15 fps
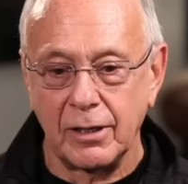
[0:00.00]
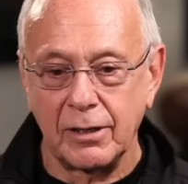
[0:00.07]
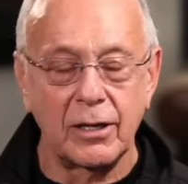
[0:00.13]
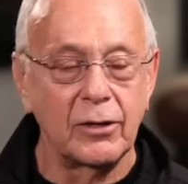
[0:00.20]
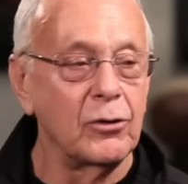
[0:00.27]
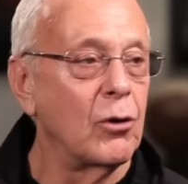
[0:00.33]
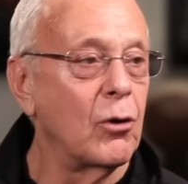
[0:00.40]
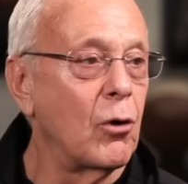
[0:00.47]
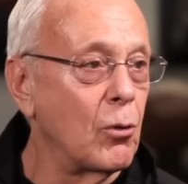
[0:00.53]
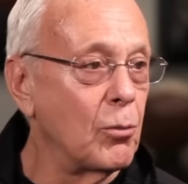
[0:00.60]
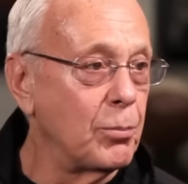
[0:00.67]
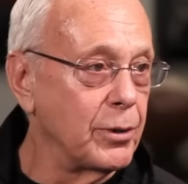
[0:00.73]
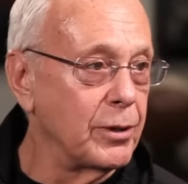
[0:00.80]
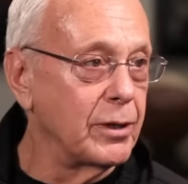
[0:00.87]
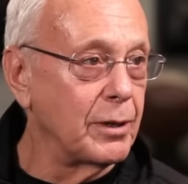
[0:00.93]
that you're
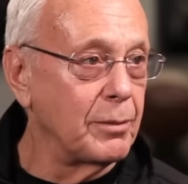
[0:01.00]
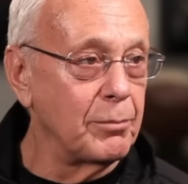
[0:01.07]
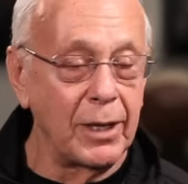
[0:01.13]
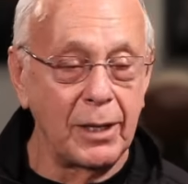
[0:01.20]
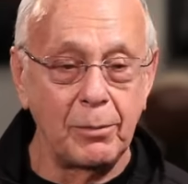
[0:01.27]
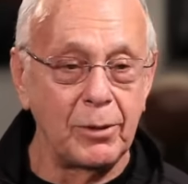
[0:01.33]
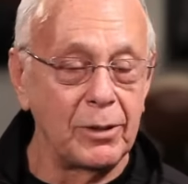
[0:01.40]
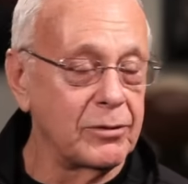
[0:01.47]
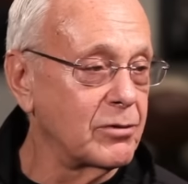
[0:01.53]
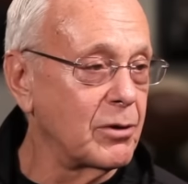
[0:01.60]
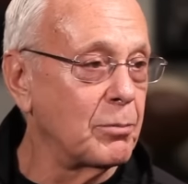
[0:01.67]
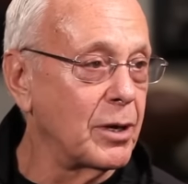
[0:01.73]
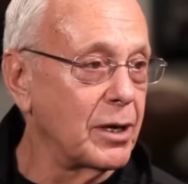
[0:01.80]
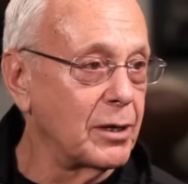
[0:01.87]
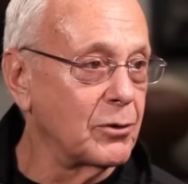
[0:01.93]
hoping that maybe
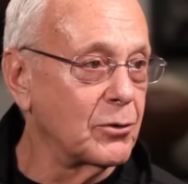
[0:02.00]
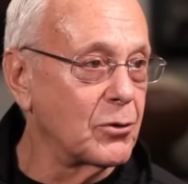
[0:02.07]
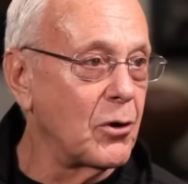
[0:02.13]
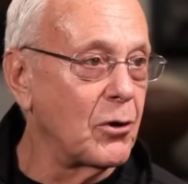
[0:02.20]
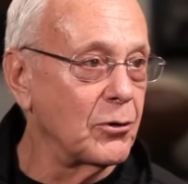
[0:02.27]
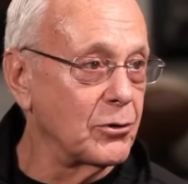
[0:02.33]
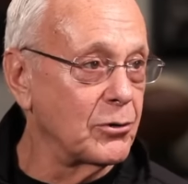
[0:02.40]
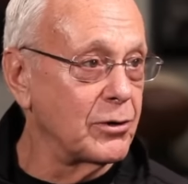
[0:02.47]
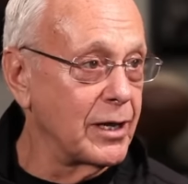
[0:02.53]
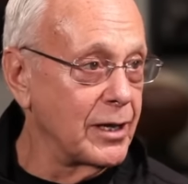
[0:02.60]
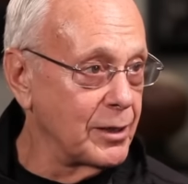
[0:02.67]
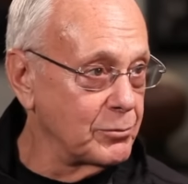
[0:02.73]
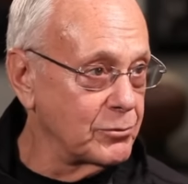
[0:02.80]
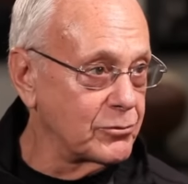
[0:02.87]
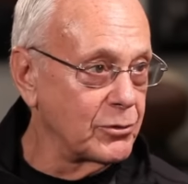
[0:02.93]
somebody will call your
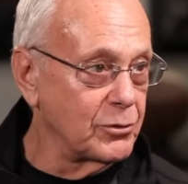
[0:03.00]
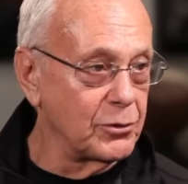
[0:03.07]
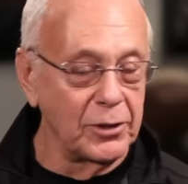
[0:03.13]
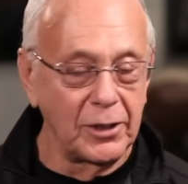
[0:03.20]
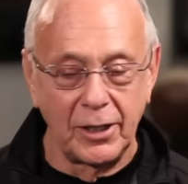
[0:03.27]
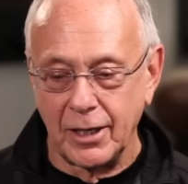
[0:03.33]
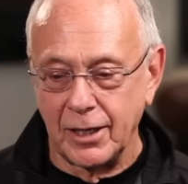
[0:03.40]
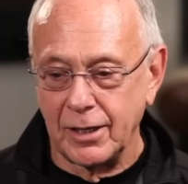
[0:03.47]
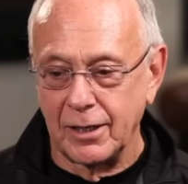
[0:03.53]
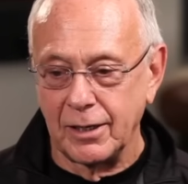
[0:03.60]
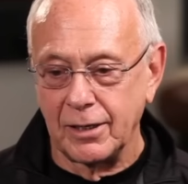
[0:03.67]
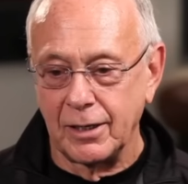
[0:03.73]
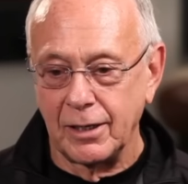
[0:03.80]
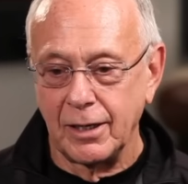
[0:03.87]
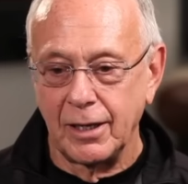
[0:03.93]
name so you can get
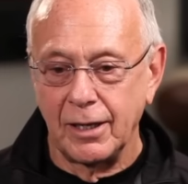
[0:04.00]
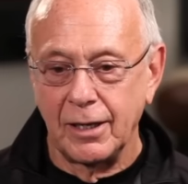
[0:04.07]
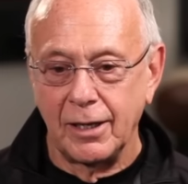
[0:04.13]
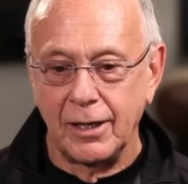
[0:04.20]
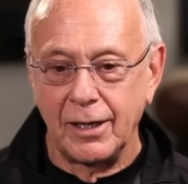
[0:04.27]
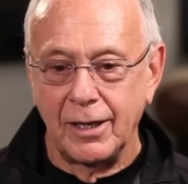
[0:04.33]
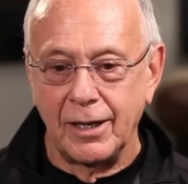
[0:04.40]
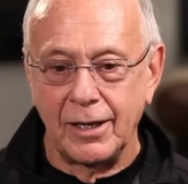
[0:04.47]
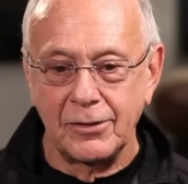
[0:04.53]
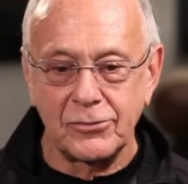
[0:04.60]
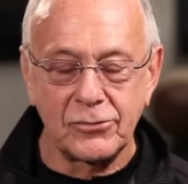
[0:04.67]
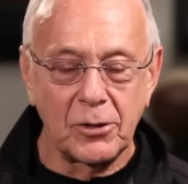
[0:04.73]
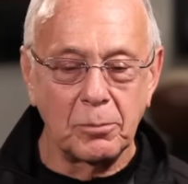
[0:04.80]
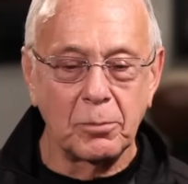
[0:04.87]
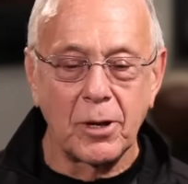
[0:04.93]
in. And
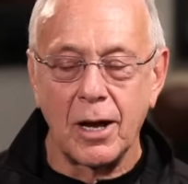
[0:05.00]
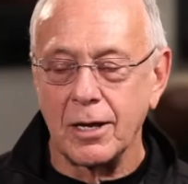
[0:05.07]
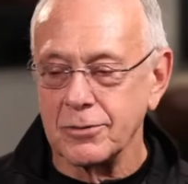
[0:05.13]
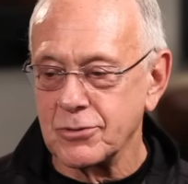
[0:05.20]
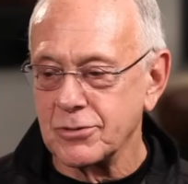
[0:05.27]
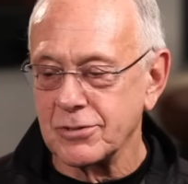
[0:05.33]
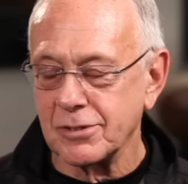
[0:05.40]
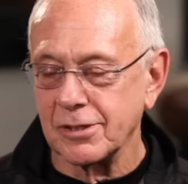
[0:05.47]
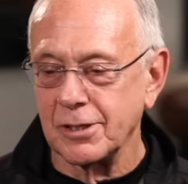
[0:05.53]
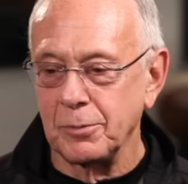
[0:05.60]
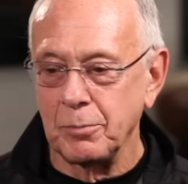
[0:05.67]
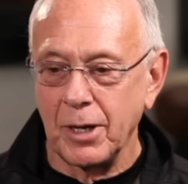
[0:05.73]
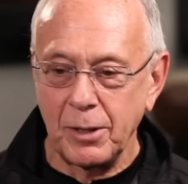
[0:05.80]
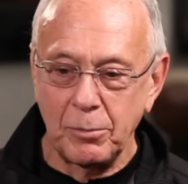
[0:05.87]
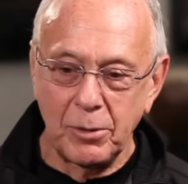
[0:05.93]
subconsciously,
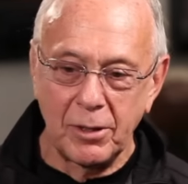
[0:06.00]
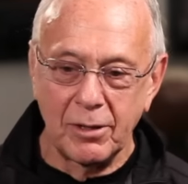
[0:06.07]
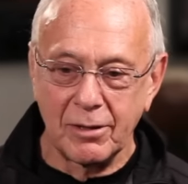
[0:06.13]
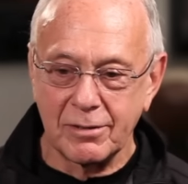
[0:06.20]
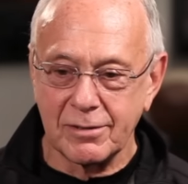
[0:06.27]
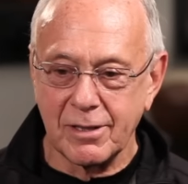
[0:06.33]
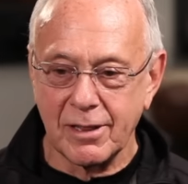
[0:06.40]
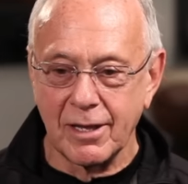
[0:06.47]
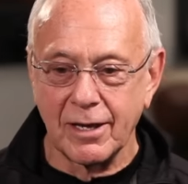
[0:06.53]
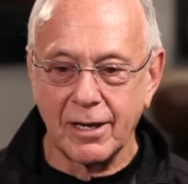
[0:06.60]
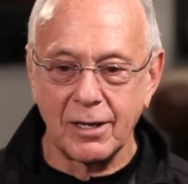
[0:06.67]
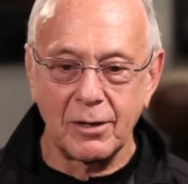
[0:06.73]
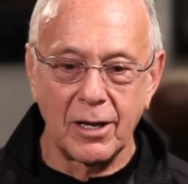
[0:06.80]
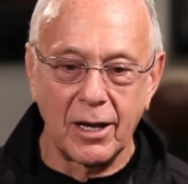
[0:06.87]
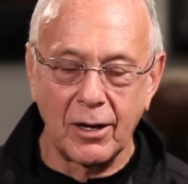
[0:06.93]
maybe it's
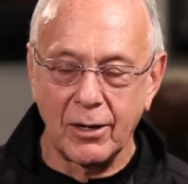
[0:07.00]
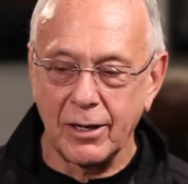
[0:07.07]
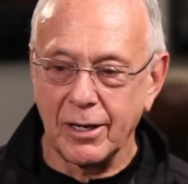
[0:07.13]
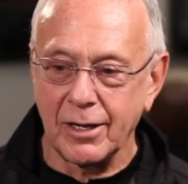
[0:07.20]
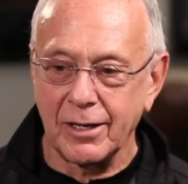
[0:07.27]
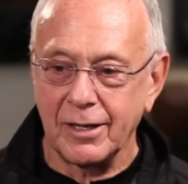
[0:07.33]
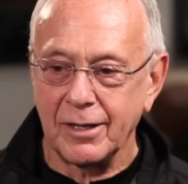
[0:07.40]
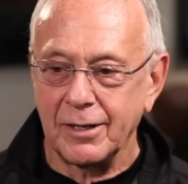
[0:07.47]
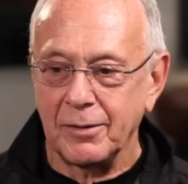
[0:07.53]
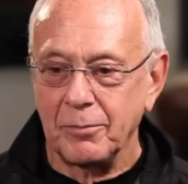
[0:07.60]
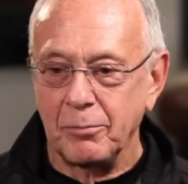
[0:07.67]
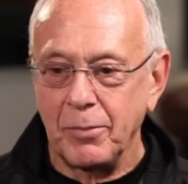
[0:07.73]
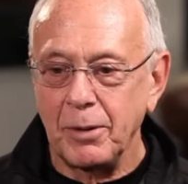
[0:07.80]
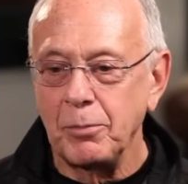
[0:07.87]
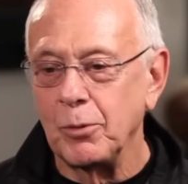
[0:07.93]
thinking, I,
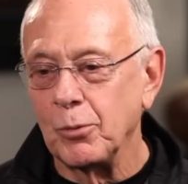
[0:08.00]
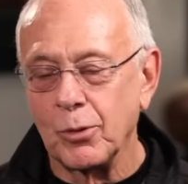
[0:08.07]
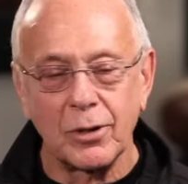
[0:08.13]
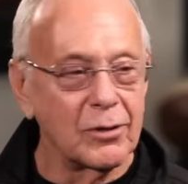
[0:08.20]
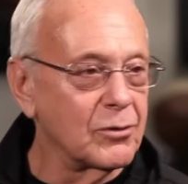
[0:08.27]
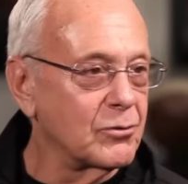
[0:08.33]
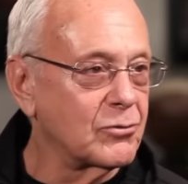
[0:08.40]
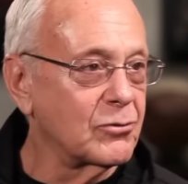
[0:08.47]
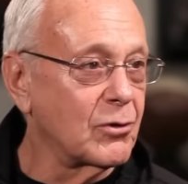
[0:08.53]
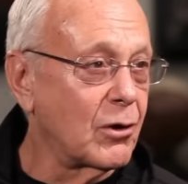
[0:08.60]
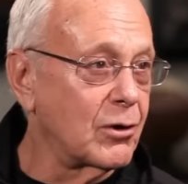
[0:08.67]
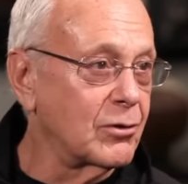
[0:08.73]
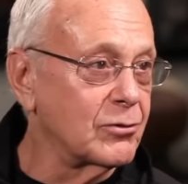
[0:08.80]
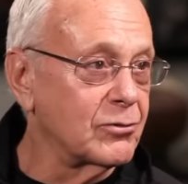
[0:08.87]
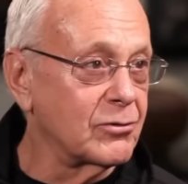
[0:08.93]
maybe one of the
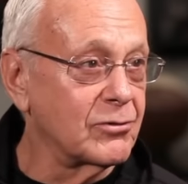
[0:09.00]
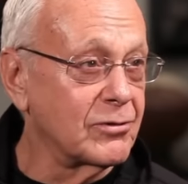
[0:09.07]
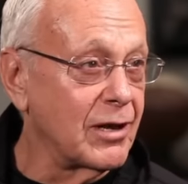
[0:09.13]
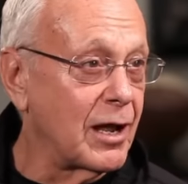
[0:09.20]
starters is